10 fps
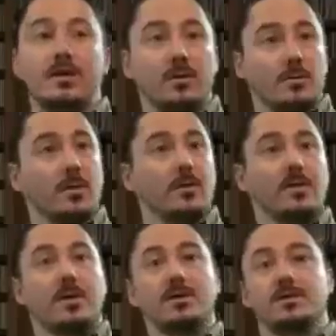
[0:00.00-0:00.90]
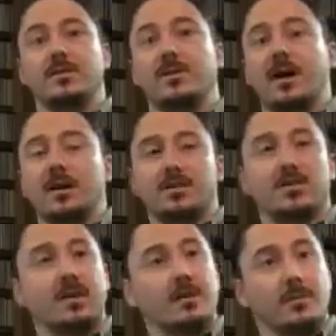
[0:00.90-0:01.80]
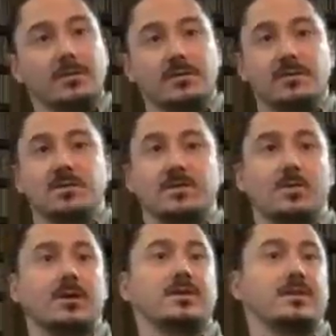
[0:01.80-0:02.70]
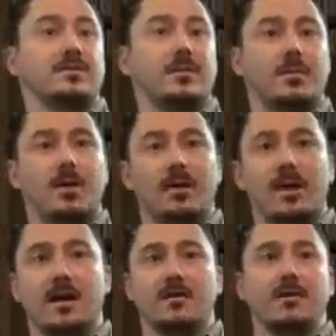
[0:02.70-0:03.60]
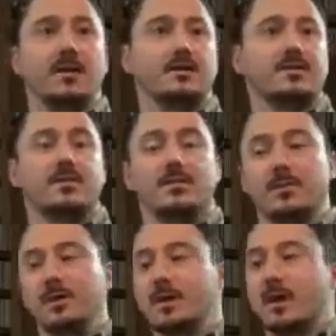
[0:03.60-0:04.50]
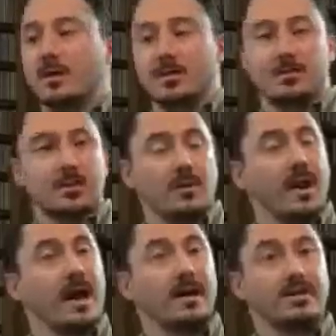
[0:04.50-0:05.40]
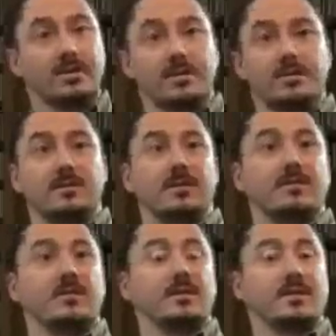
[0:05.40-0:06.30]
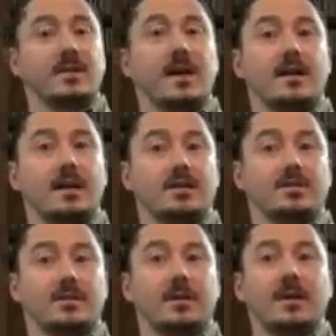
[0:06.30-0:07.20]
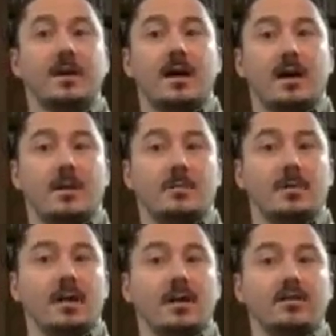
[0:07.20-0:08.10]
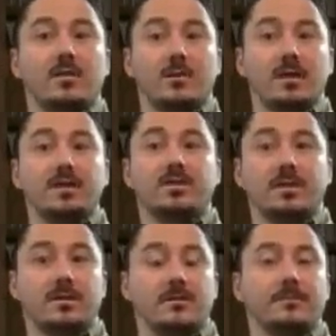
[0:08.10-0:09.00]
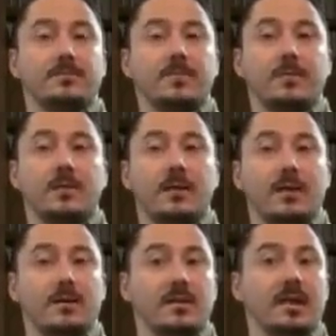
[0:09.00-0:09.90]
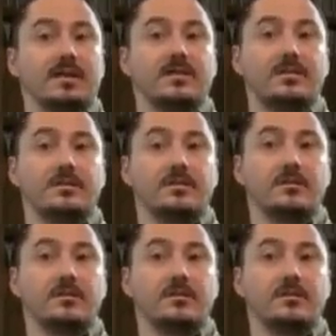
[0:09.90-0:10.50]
know the protocols, to know how to treat emergent situations, from cardiac arrest to allergic reactions and things of that nature. In the region, in the next